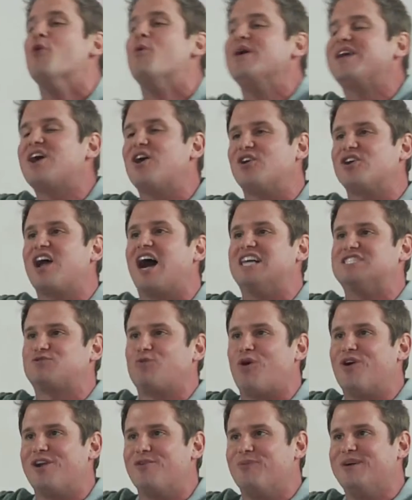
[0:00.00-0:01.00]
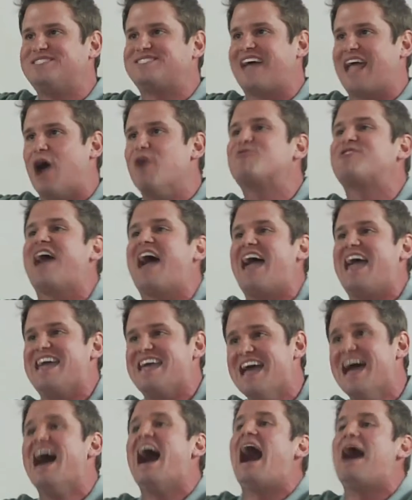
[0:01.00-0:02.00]
We go to God's Word and we say,
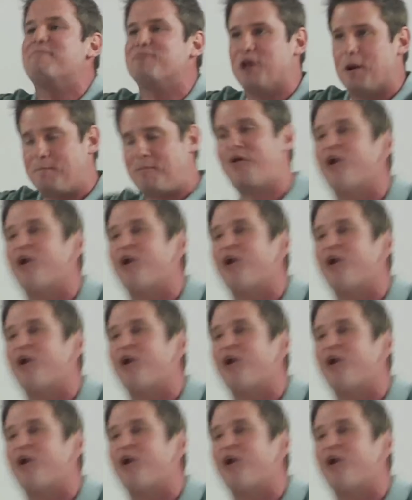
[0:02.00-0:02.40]
Okay, I'm going to